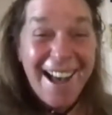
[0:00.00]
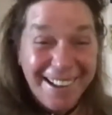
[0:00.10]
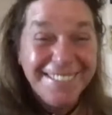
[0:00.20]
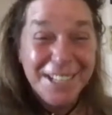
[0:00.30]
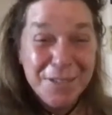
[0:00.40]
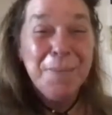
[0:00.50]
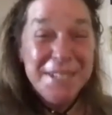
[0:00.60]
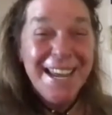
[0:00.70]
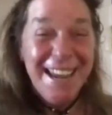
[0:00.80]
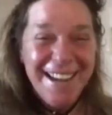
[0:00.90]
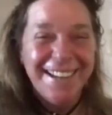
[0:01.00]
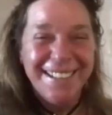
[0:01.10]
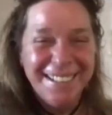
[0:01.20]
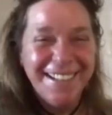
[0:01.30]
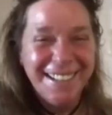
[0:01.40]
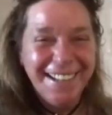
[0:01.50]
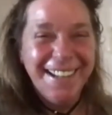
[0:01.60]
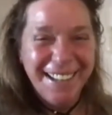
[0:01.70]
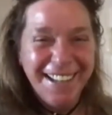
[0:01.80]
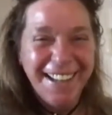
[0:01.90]
like, it's so fascinating to go
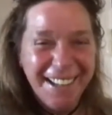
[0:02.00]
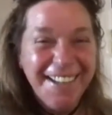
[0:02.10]
there, and